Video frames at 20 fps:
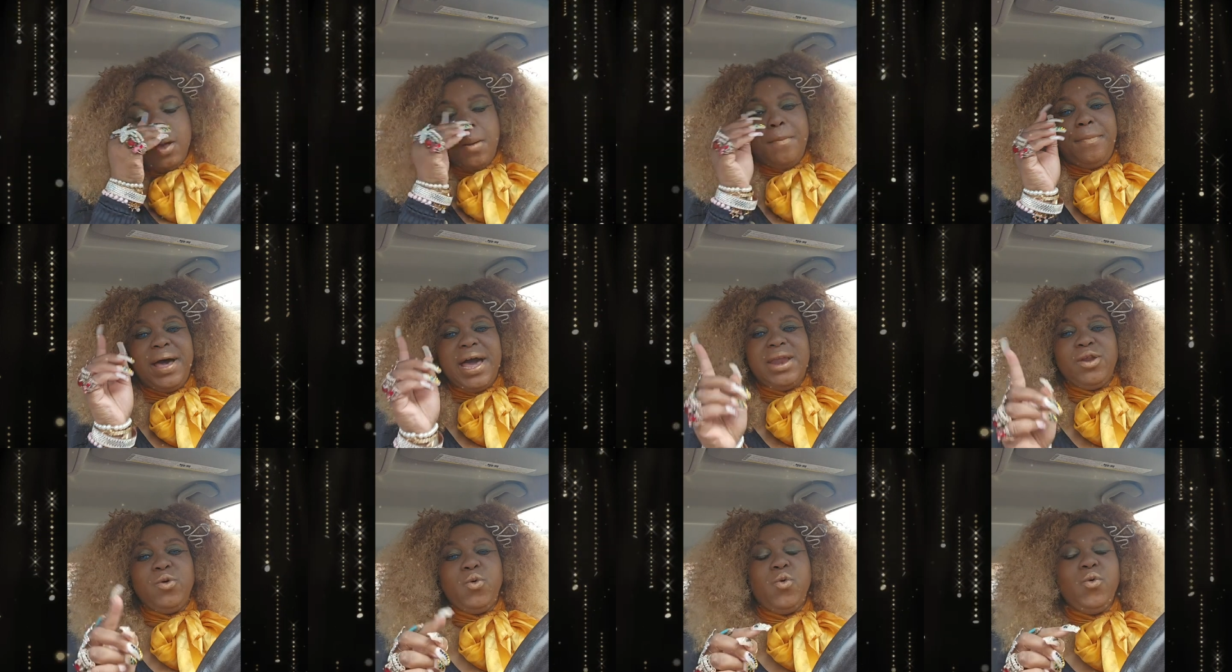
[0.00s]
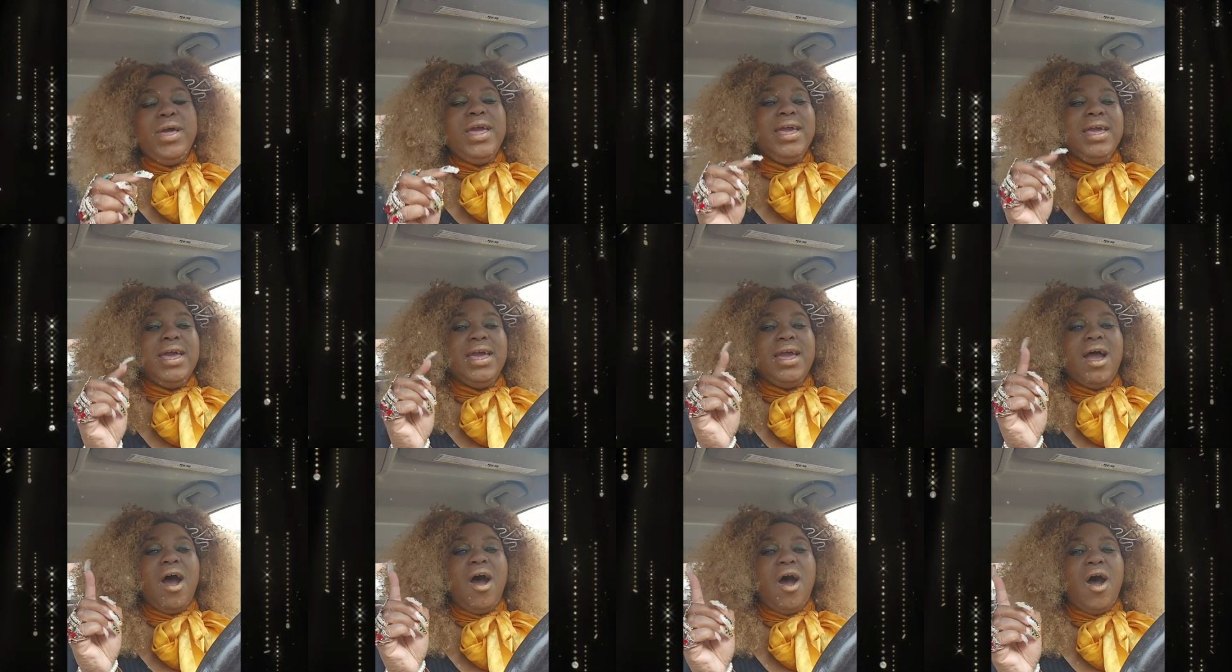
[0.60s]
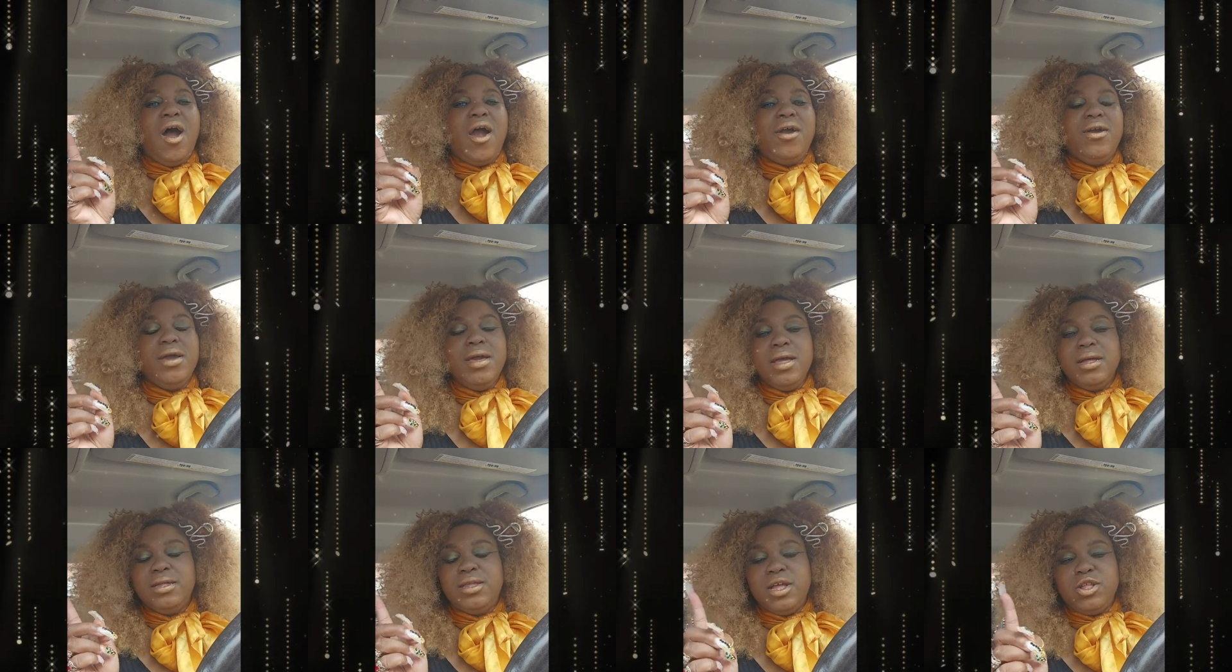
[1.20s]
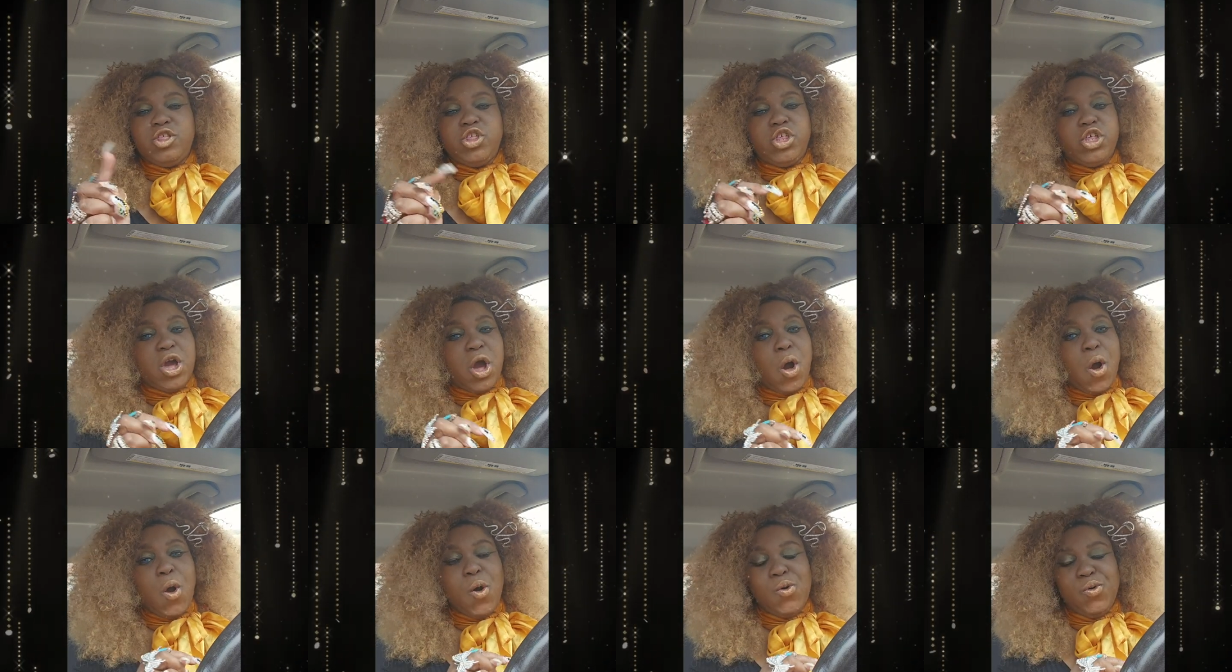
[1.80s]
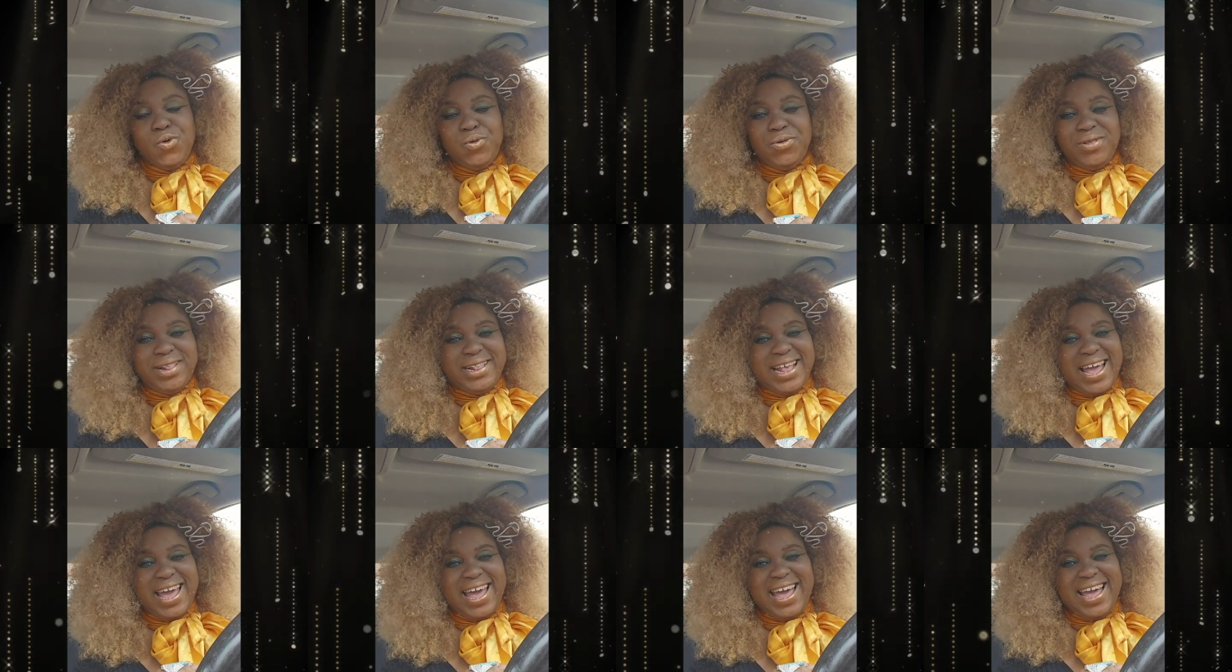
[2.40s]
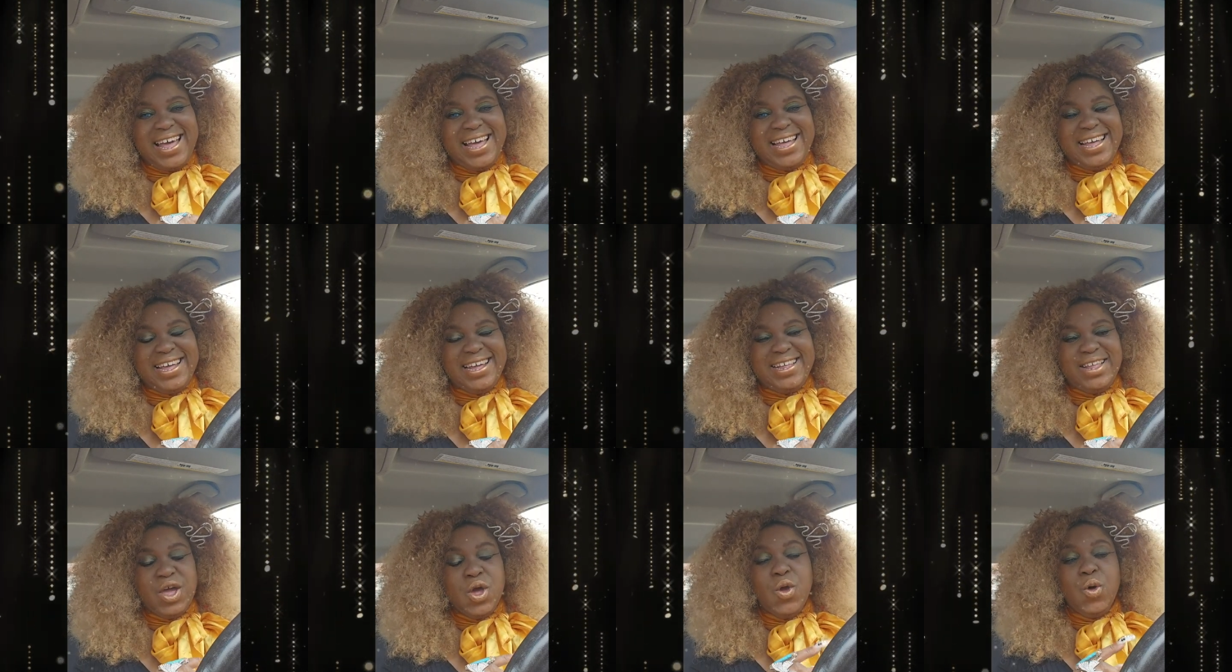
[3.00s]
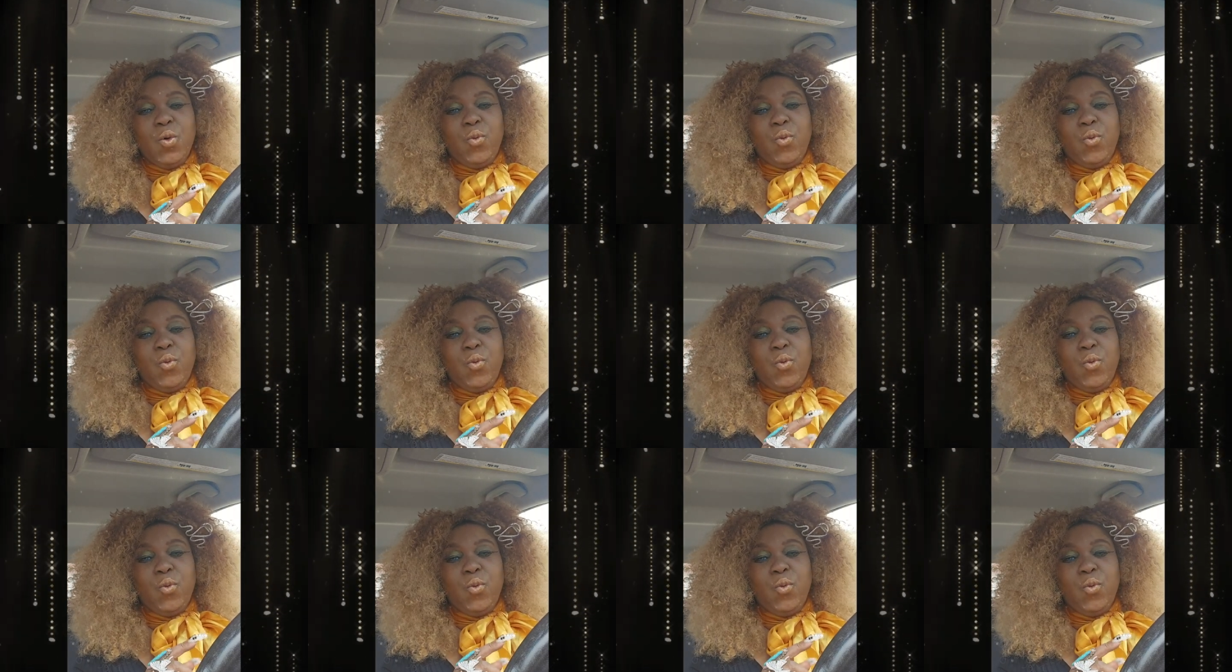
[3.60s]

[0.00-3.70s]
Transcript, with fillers: But we are the chosen.